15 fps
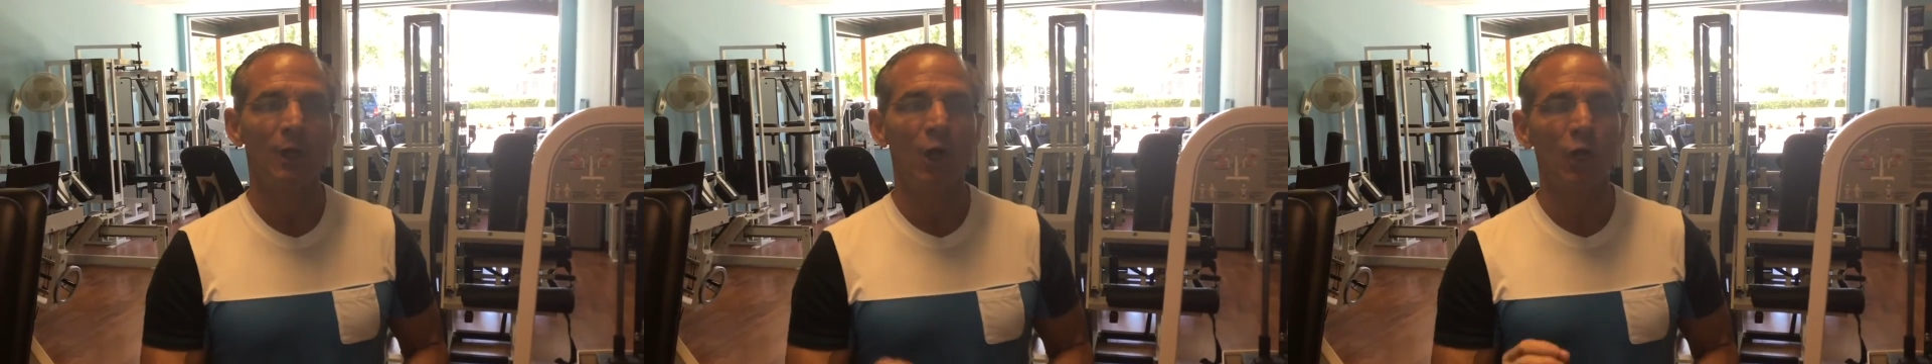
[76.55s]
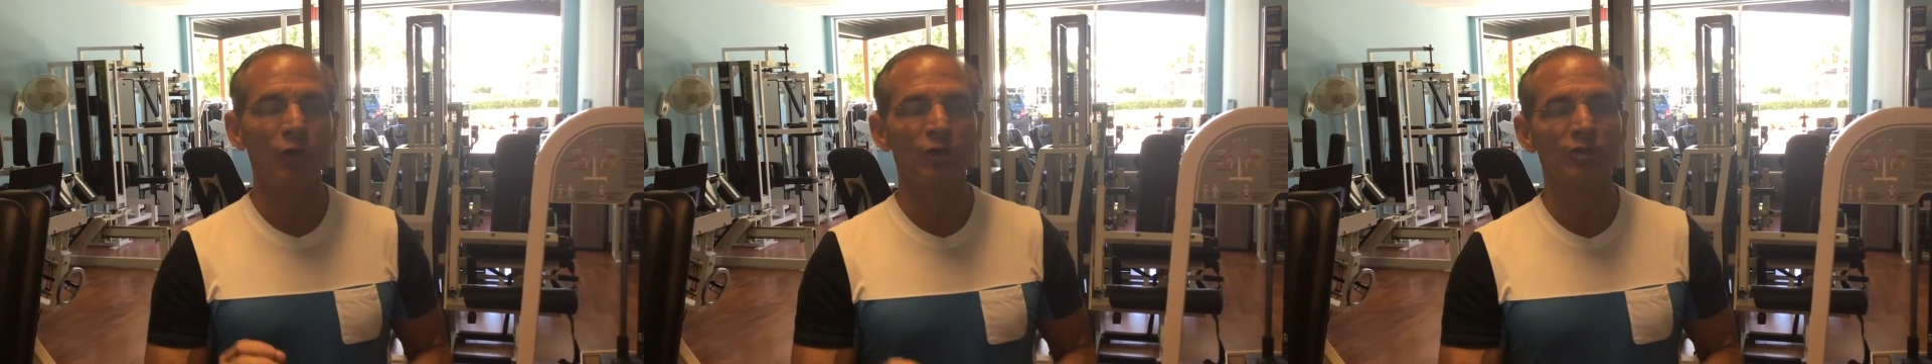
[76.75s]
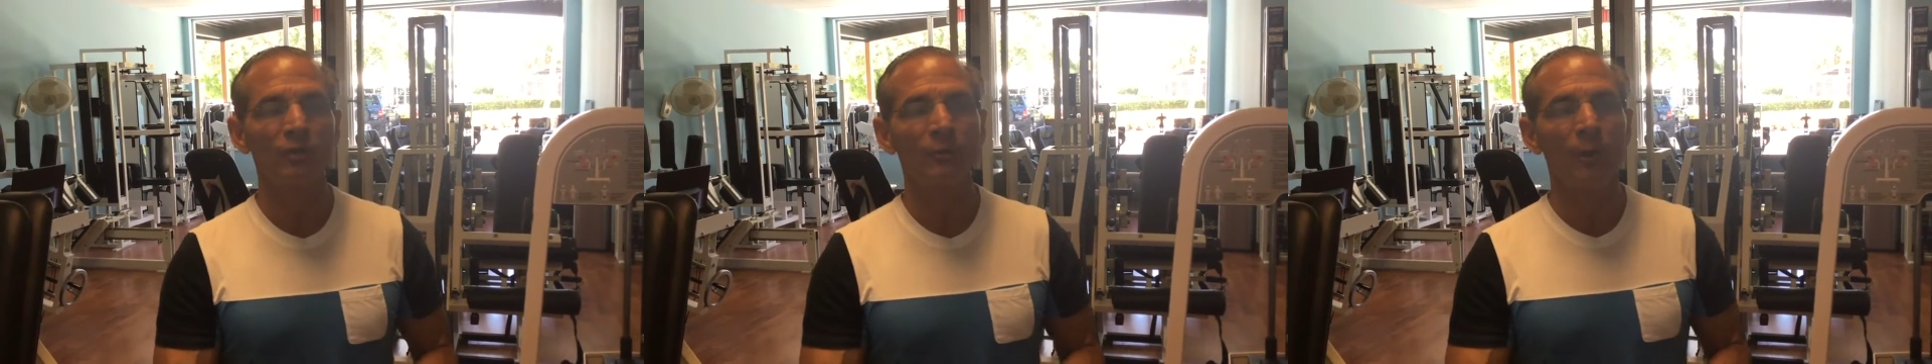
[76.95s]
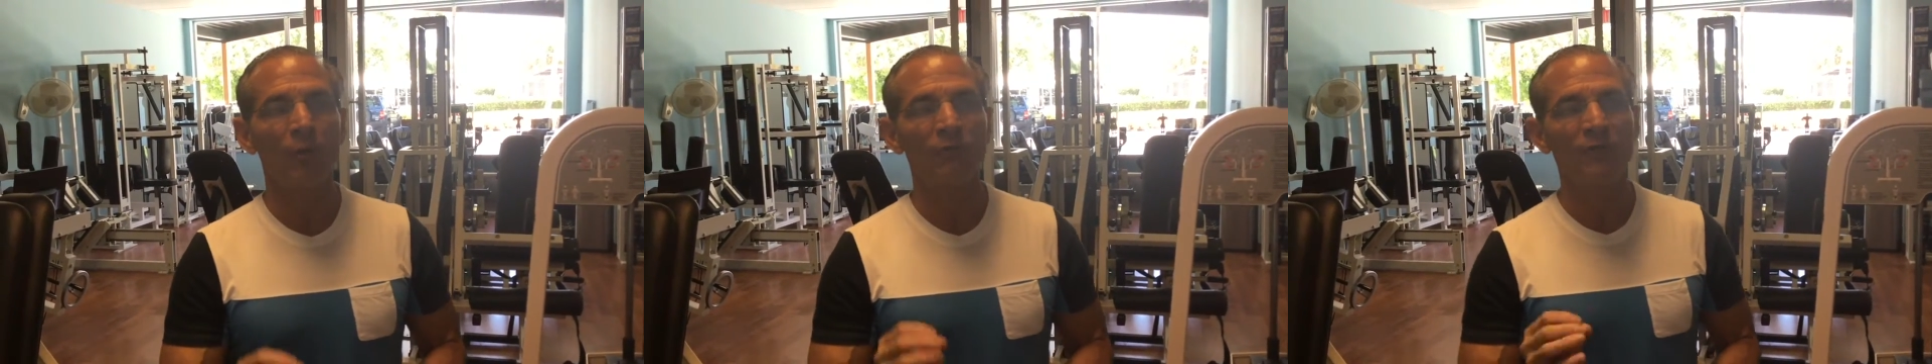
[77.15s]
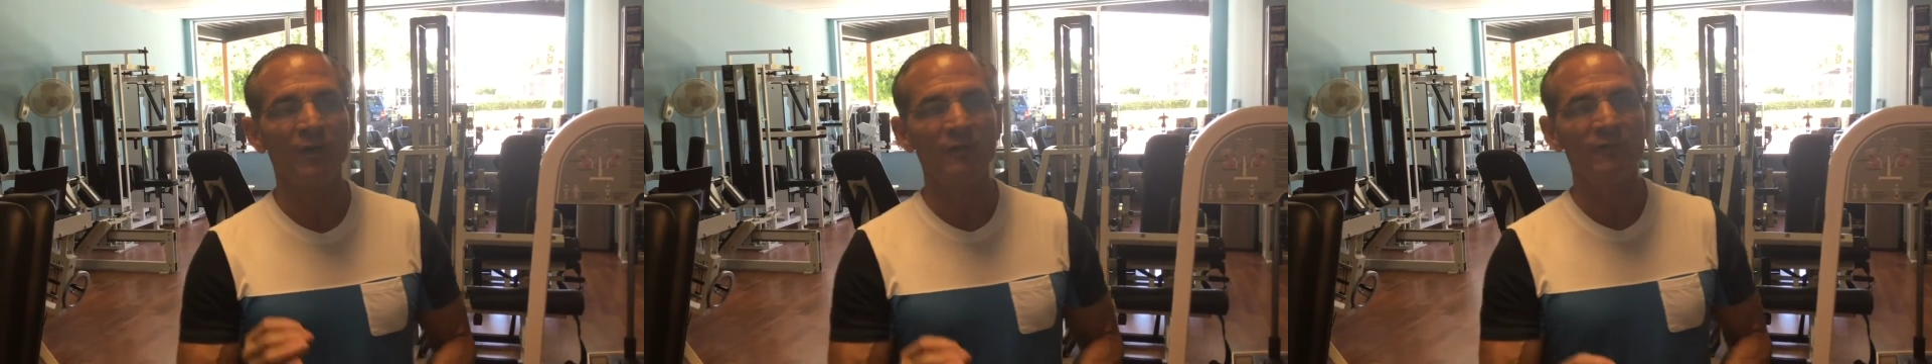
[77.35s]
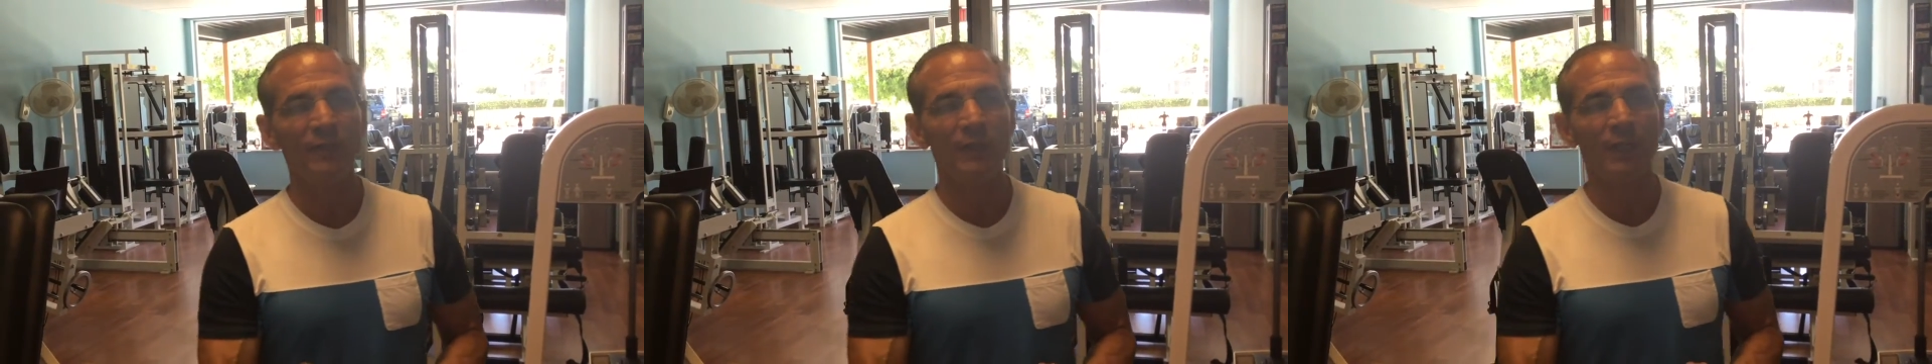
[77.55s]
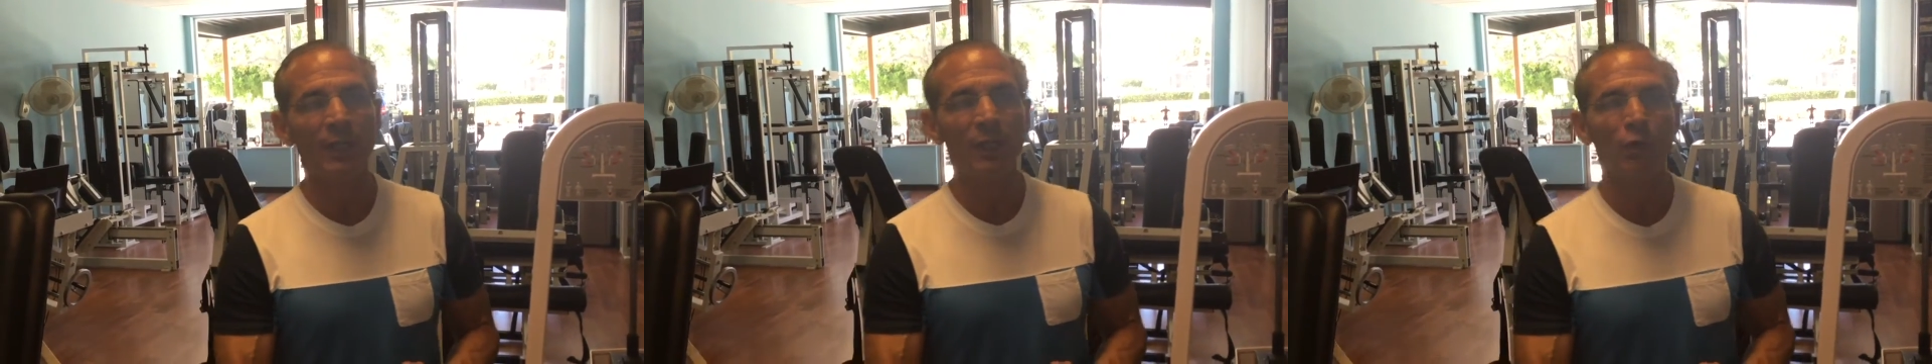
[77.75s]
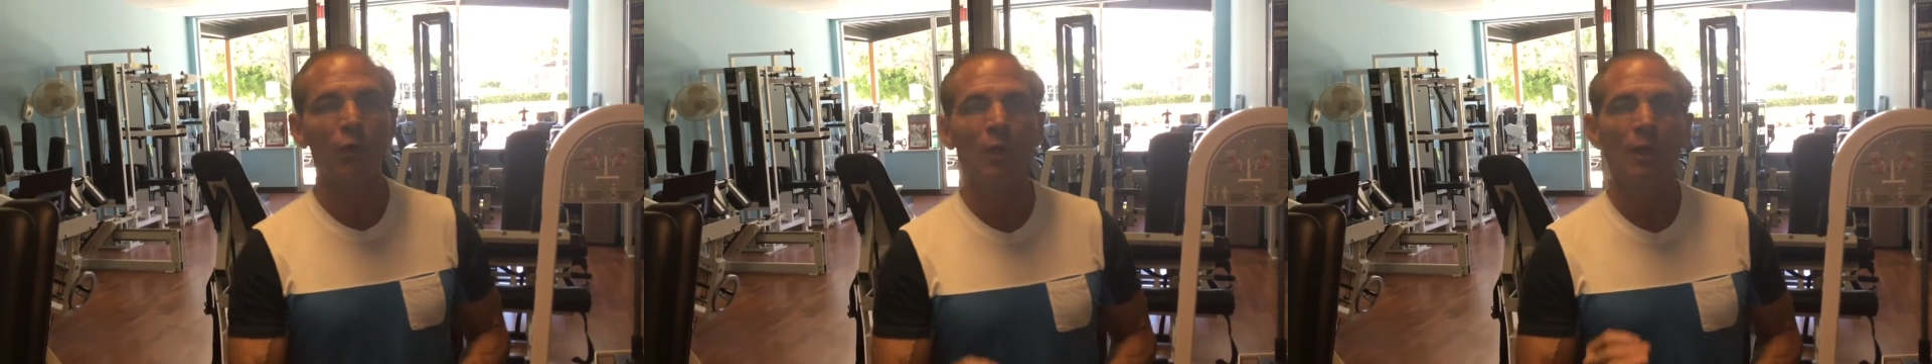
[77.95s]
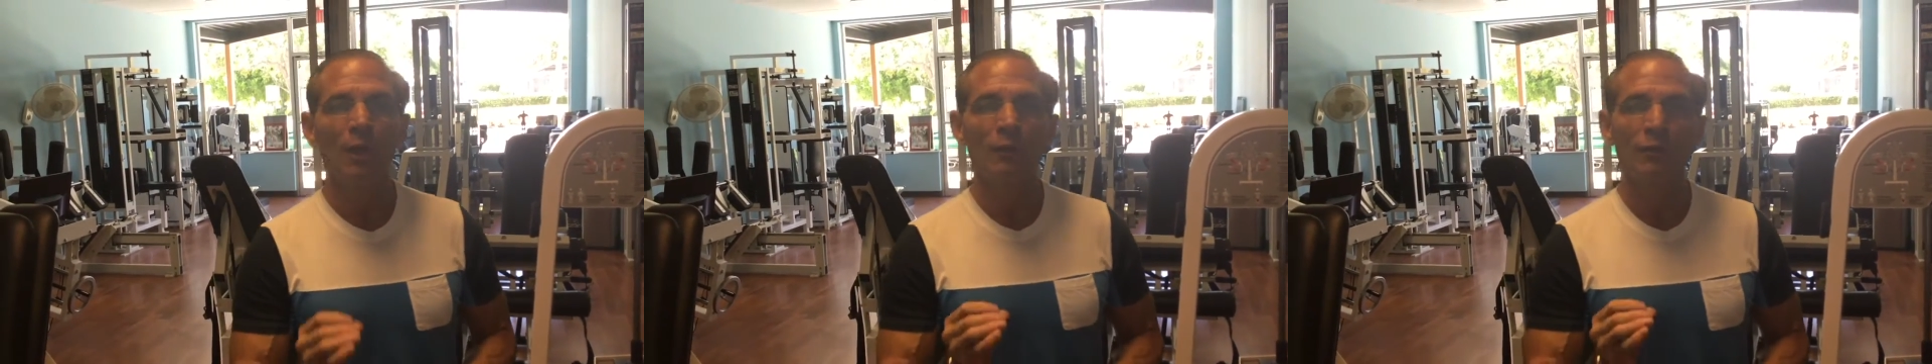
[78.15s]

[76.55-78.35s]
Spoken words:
Archibald Vivian Hill,